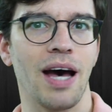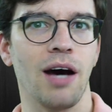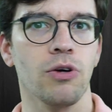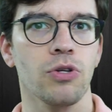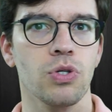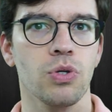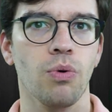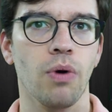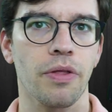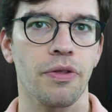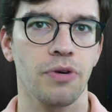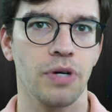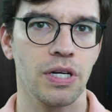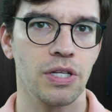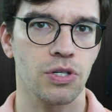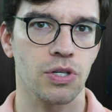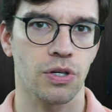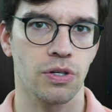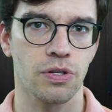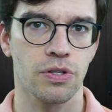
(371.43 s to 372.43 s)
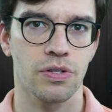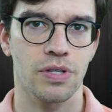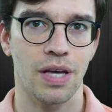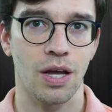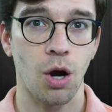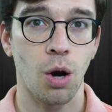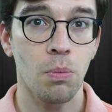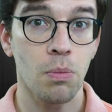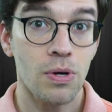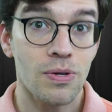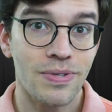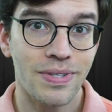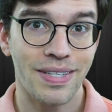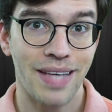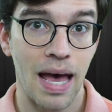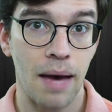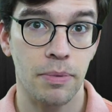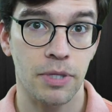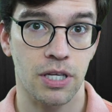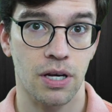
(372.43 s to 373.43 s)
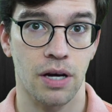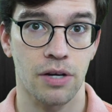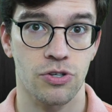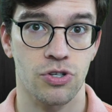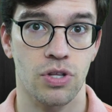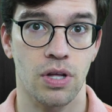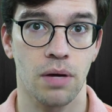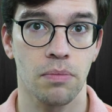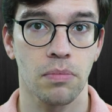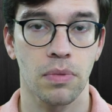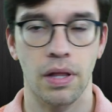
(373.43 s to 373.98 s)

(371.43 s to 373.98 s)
outdo other interns and almost sabotage them.